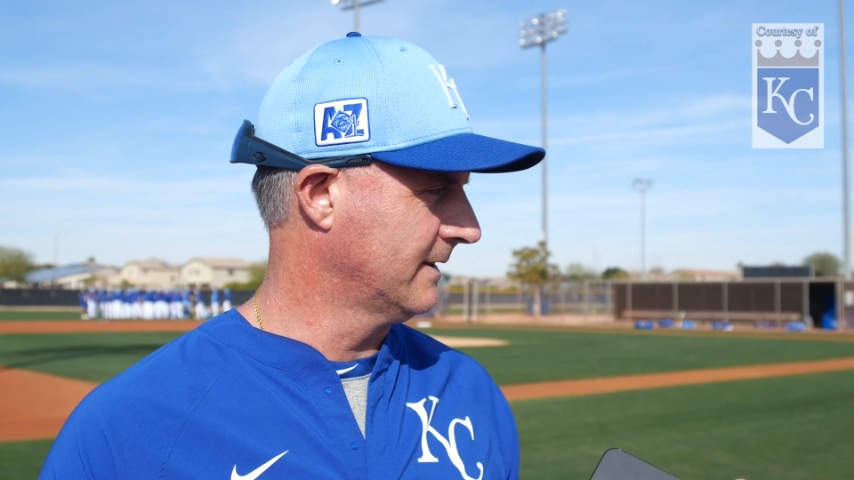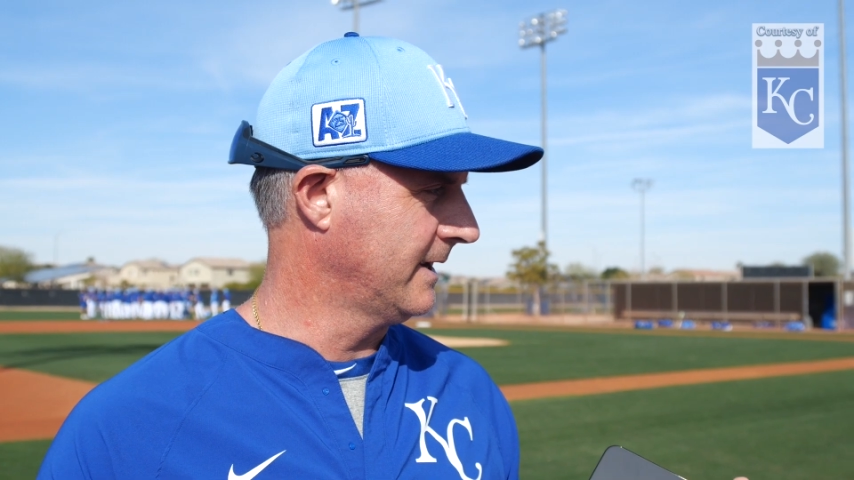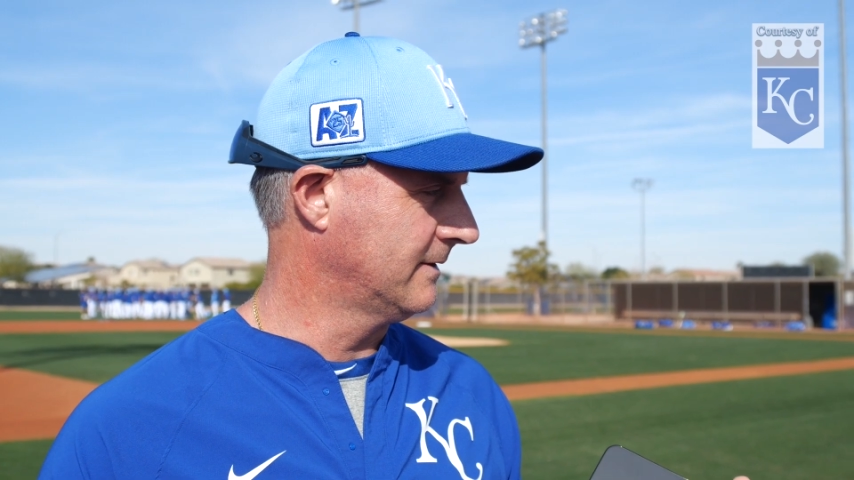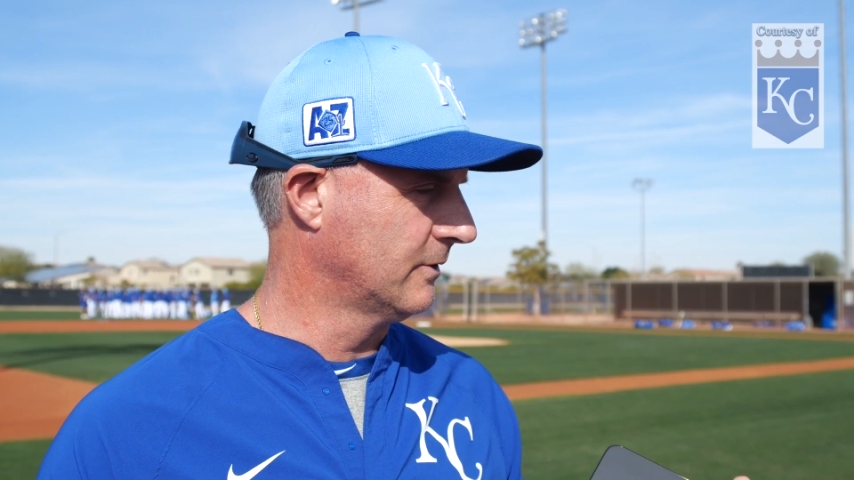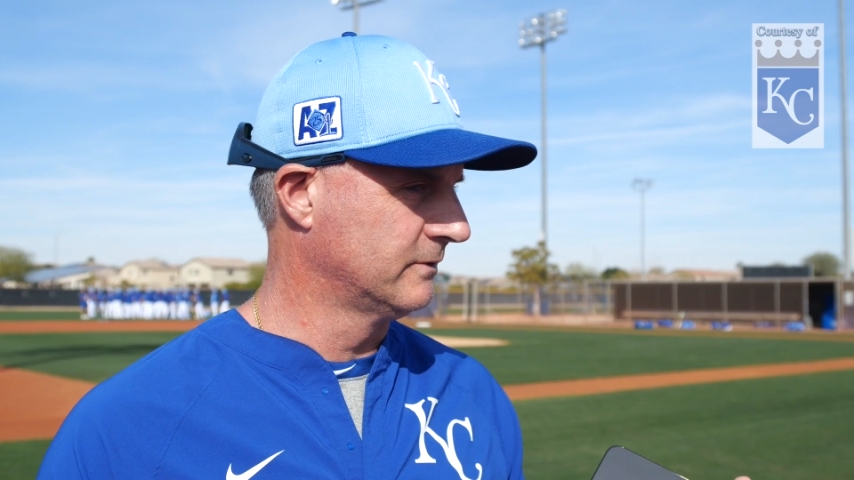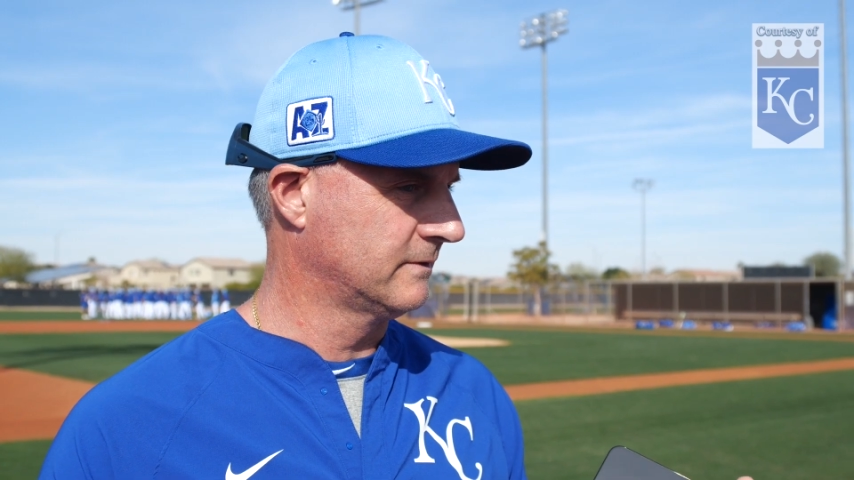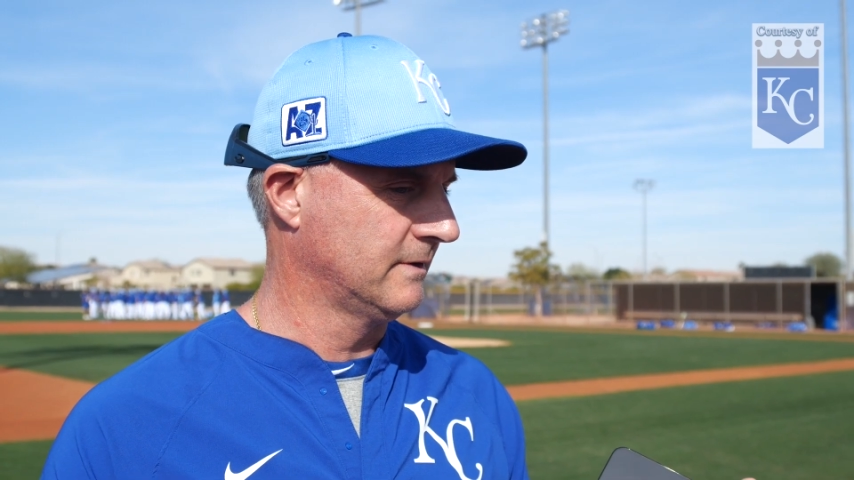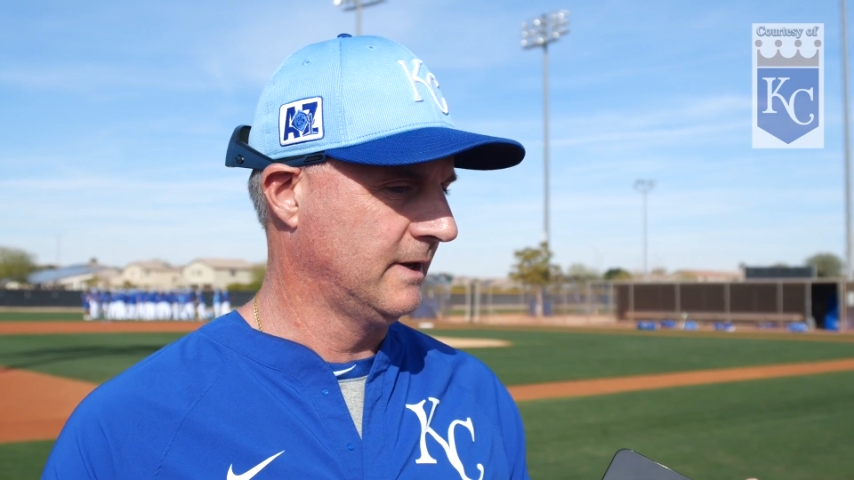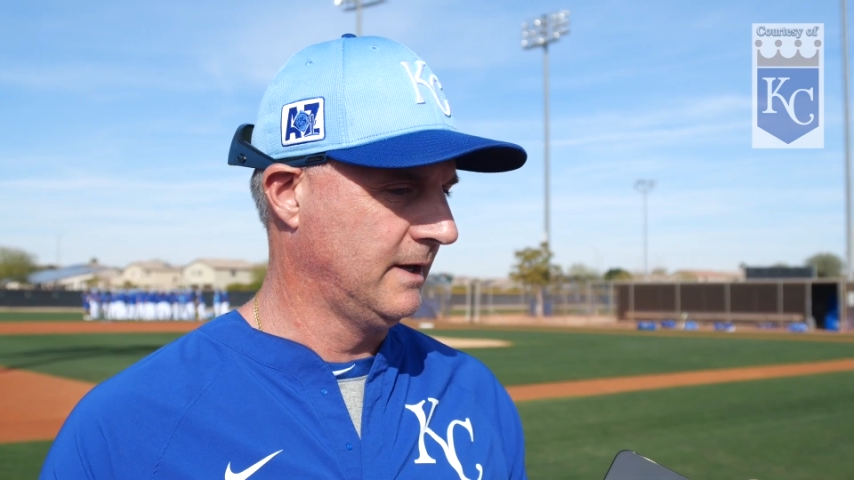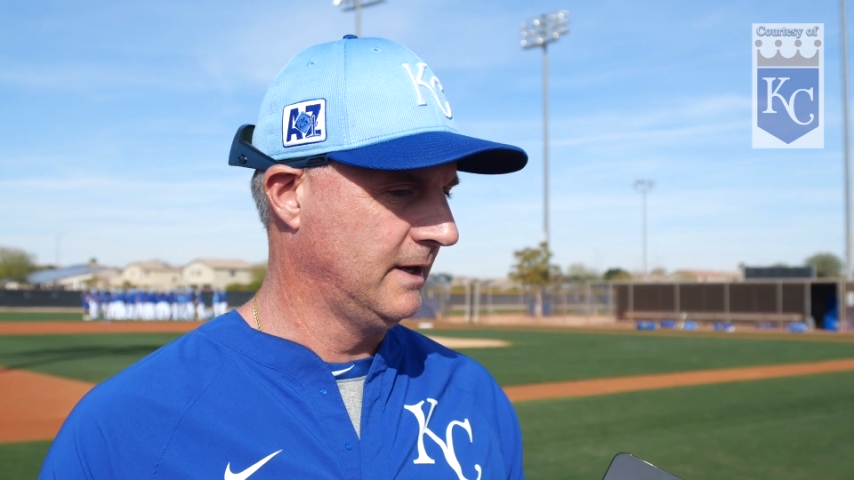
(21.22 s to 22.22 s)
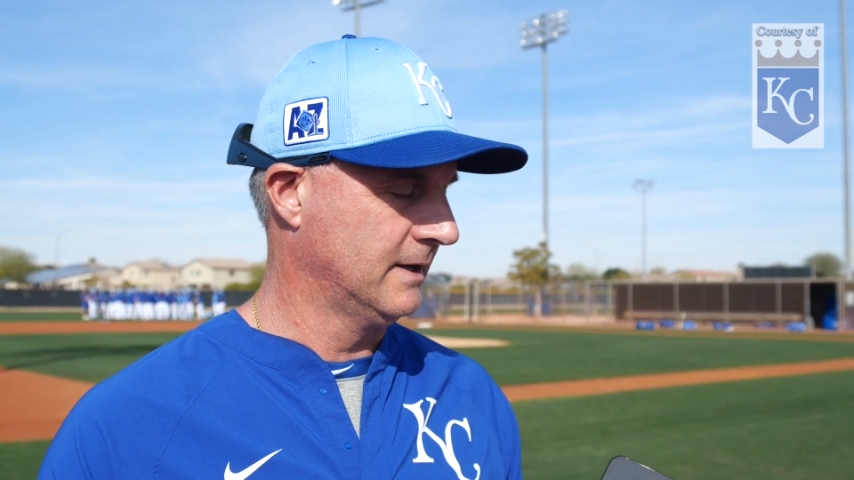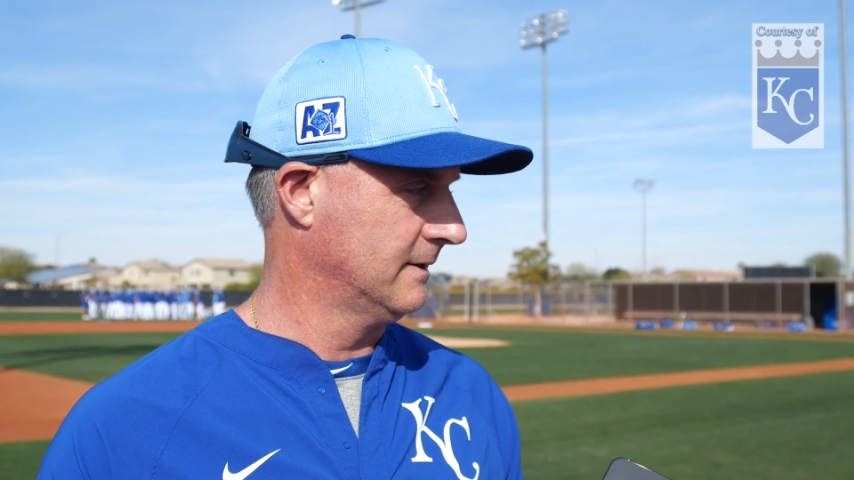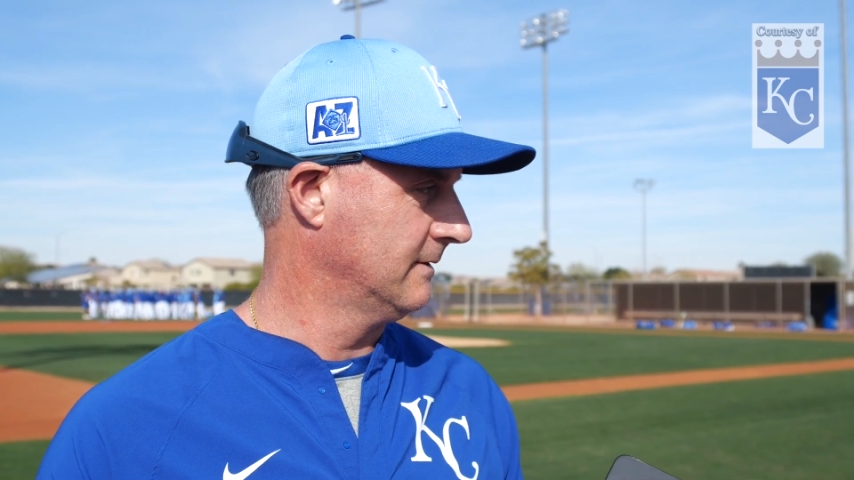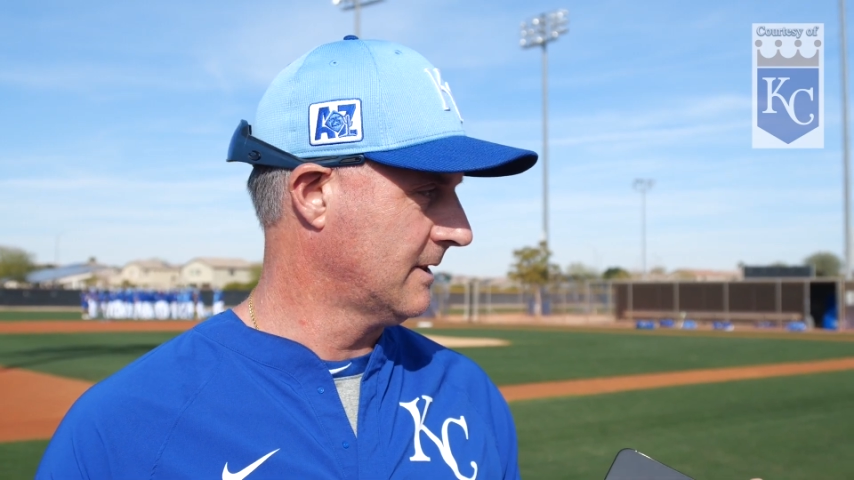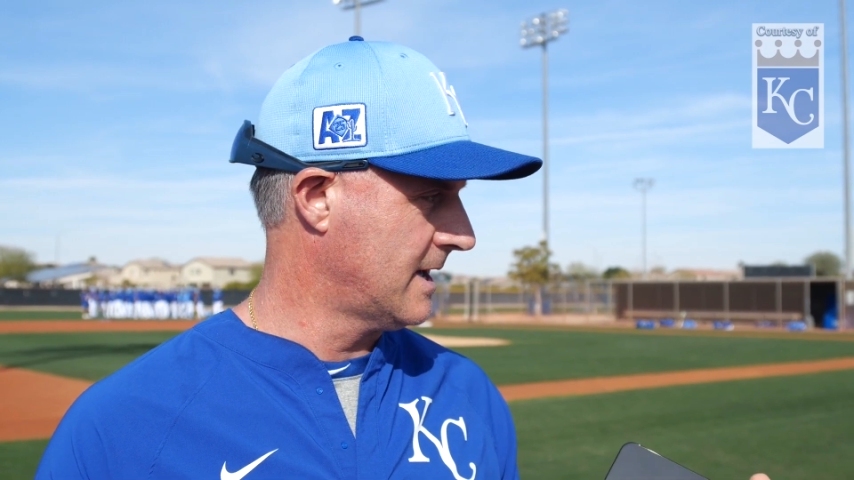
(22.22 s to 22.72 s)
like he
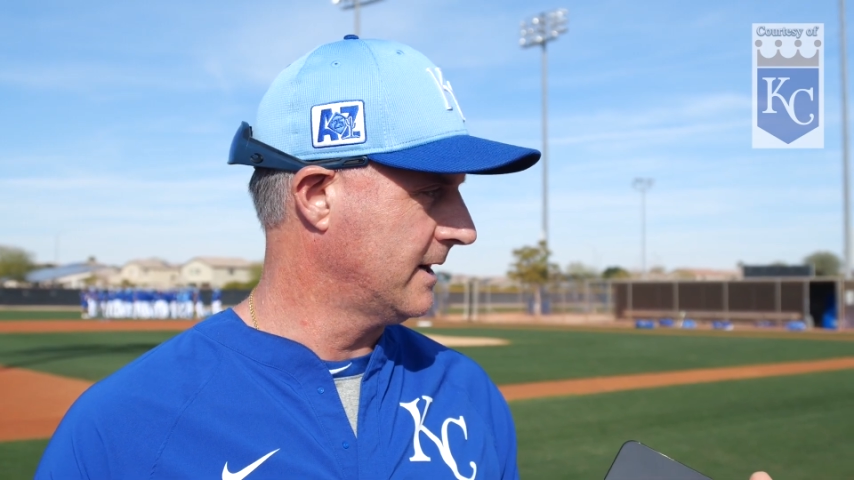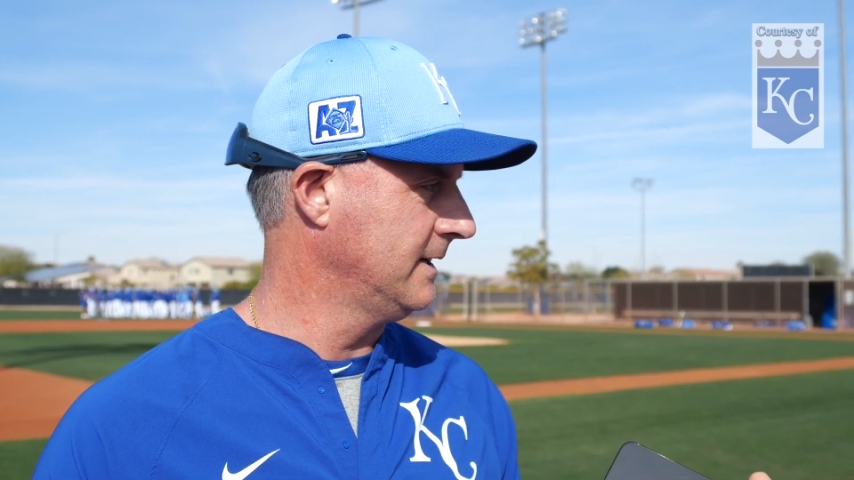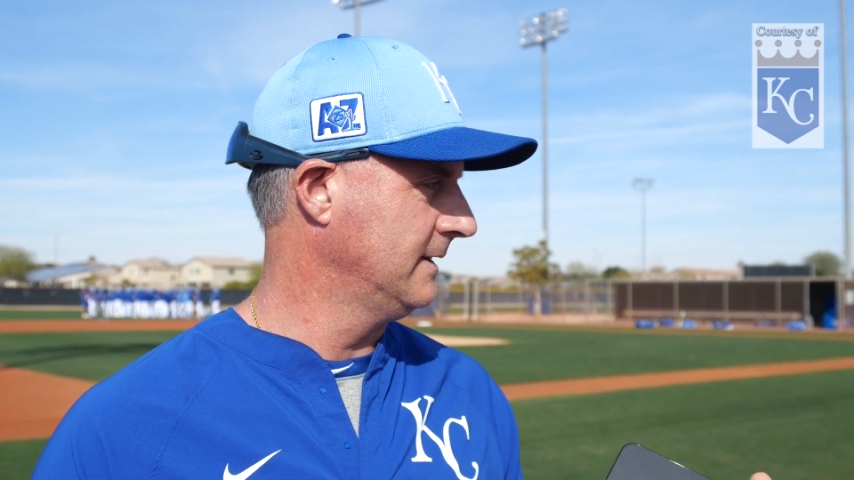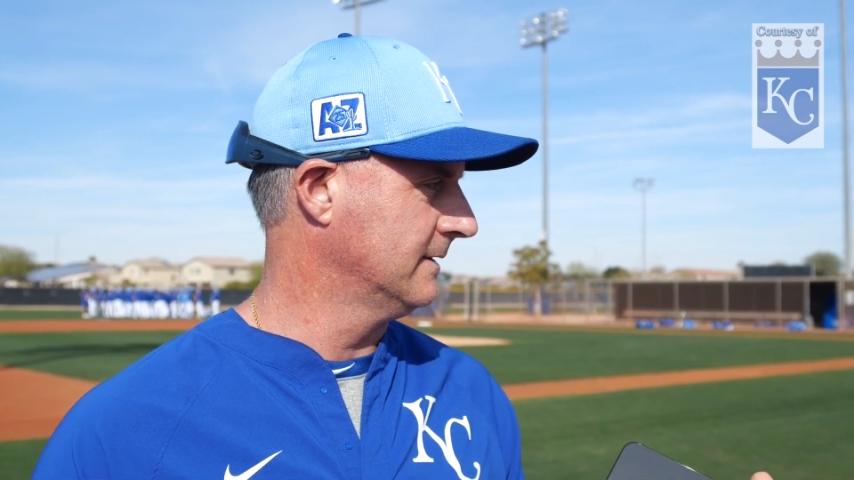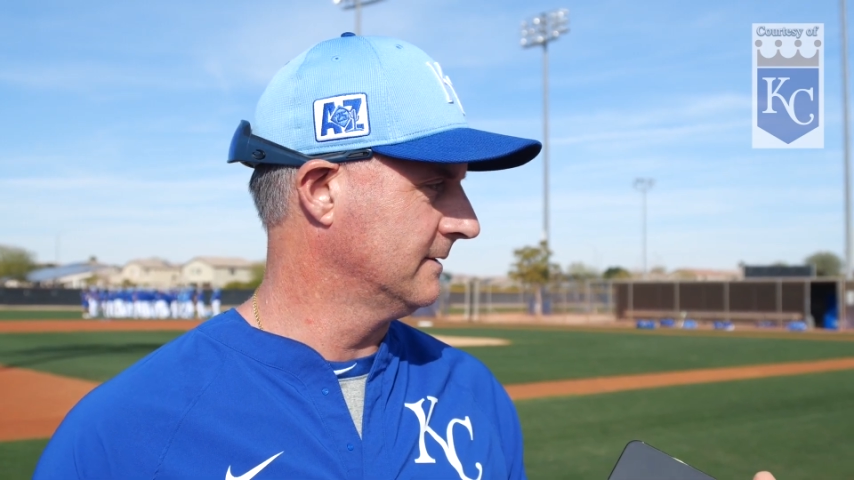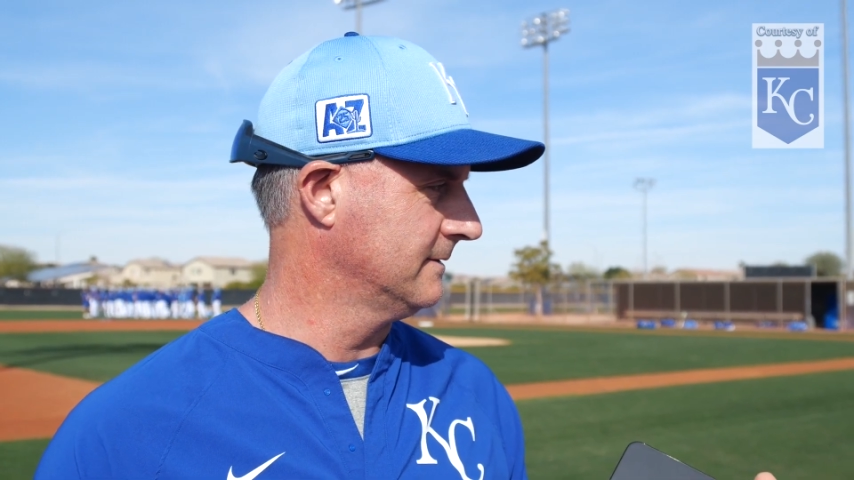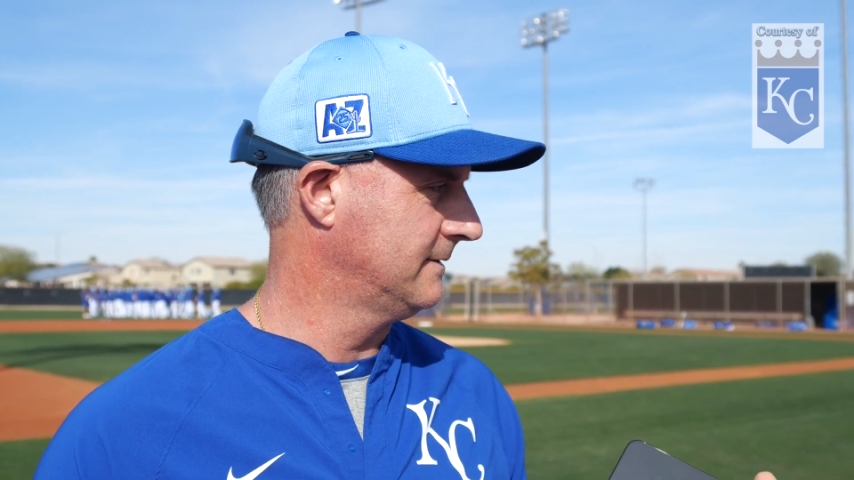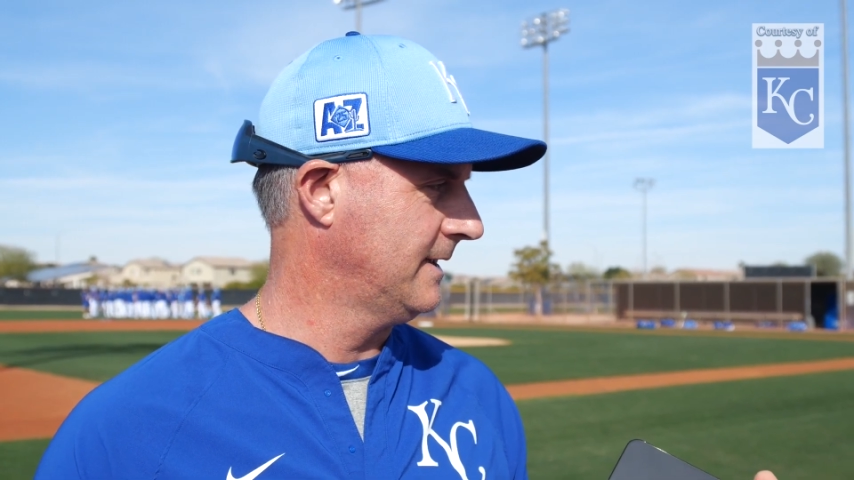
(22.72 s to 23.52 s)
and Lonnie and